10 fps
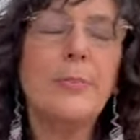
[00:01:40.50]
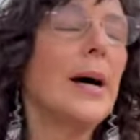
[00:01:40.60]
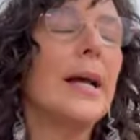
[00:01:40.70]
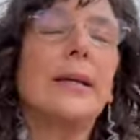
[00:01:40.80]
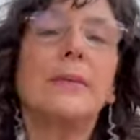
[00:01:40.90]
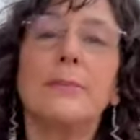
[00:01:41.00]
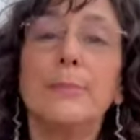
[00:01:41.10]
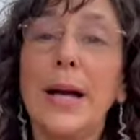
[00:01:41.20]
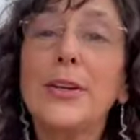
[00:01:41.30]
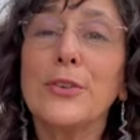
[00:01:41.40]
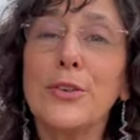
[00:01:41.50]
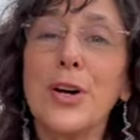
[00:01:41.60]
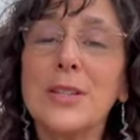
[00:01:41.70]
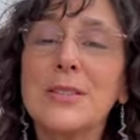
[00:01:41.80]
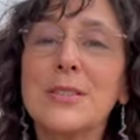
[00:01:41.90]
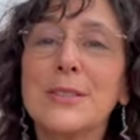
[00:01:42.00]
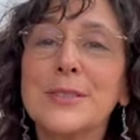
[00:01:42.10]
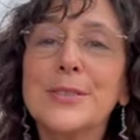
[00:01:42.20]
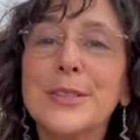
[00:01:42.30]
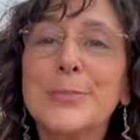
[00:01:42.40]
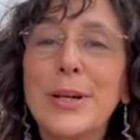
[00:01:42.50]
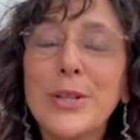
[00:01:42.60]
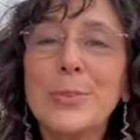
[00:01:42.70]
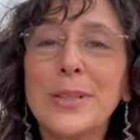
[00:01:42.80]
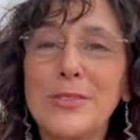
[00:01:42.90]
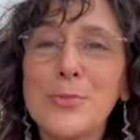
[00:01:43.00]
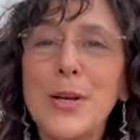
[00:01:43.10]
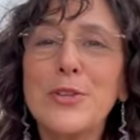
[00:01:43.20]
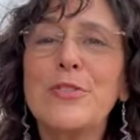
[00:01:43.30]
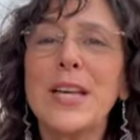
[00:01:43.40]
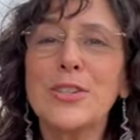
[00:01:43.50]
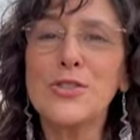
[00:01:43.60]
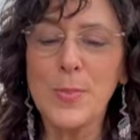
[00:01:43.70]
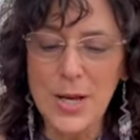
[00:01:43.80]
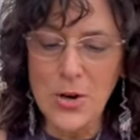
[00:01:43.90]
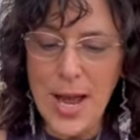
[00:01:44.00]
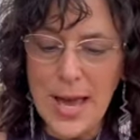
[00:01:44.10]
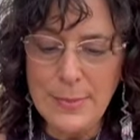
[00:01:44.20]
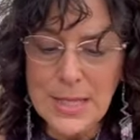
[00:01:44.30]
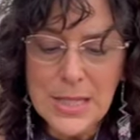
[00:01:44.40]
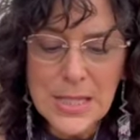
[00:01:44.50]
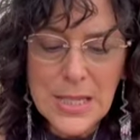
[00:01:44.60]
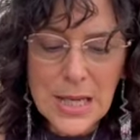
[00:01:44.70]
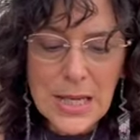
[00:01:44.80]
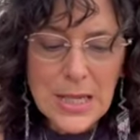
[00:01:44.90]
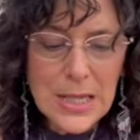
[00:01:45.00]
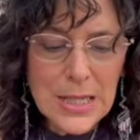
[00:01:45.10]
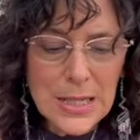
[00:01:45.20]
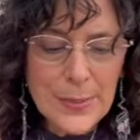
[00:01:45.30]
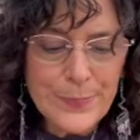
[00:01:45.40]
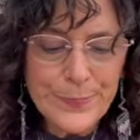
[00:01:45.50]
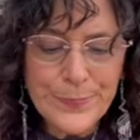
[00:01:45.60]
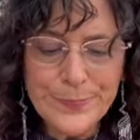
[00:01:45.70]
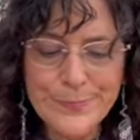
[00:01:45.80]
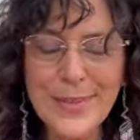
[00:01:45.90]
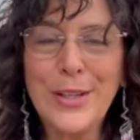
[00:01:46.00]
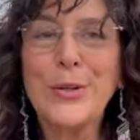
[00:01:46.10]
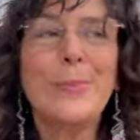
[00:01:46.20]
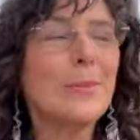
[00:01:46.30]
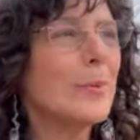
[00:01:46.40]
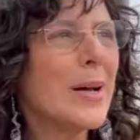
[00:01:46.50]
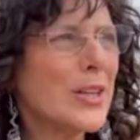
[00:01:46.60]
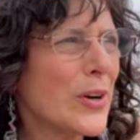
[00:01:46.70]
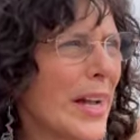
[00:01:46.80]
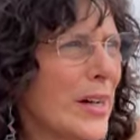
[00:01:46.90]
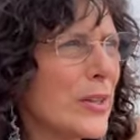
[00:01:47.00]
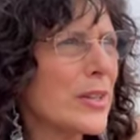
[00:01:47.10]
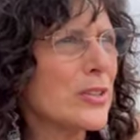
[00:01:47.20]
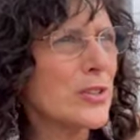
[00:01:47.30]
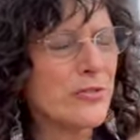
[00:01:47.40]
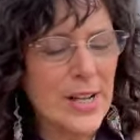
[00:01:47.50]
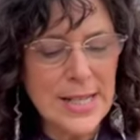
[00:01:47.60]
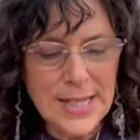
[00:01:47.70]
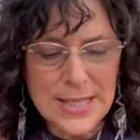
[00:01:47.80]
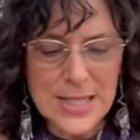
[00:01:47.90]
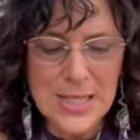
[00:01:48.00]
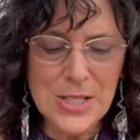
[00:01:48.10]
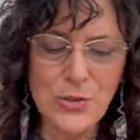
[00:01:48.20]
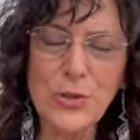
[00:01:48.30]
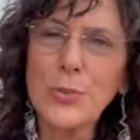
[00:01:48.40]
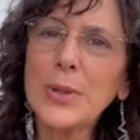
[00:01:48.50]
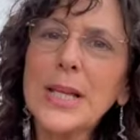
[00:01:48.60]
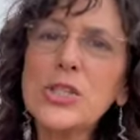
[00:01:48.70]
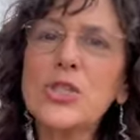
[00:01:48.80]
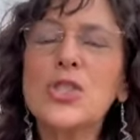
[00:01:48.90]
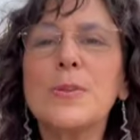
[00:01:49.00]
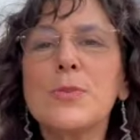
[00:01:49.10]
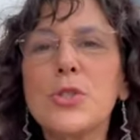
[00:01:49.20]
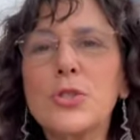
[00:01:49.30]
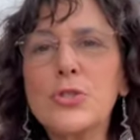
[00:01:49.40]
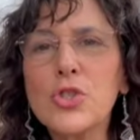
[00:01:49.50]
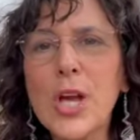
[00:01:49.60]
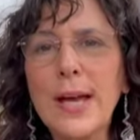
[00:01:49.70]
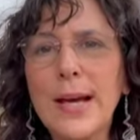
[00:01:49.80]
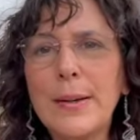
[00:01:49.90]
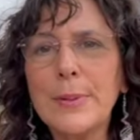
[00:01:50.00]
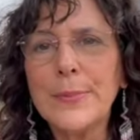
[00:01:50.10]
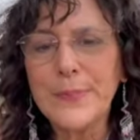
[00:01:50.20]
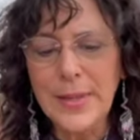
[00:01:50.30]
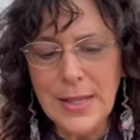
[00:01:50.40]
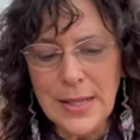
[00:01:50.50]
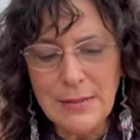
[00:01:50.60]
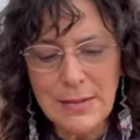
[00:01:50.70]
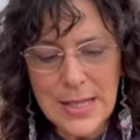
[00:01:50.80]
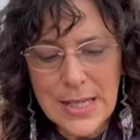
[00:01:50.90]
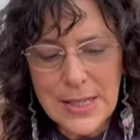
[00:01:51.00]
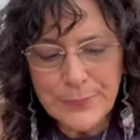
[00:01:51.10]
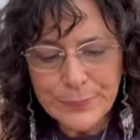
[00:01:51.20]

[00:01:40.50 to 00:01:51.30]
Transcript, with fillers: by by your thoughts by your beliefs, by your values, by your habits, um, you know, maybe by your health or your finances or your relationships or your job, right?